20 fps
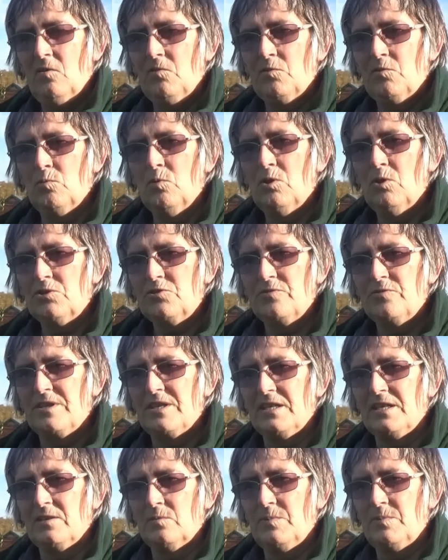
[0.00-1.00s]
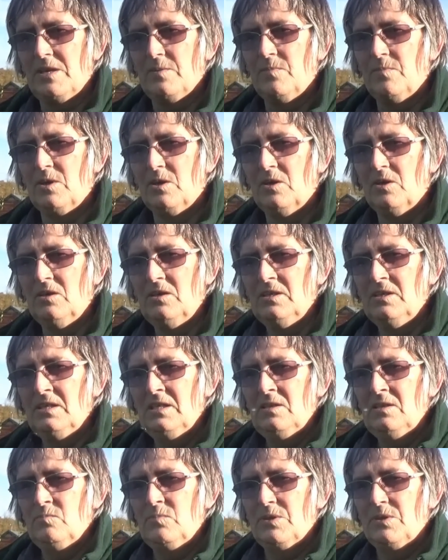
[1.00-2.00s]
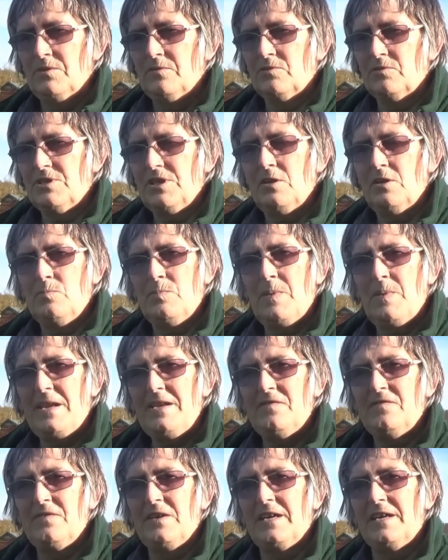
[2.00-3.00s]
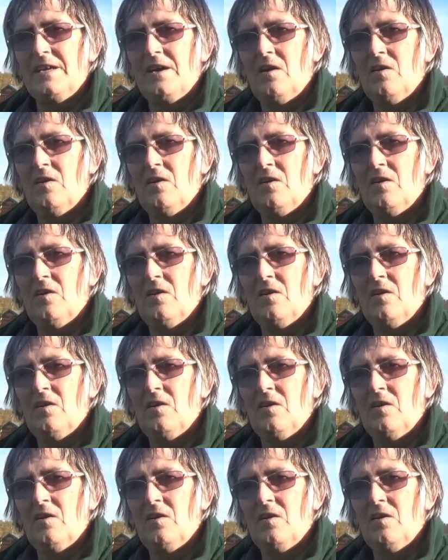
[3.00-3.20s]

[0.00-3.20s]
the water in a little bit more, but there was no benefit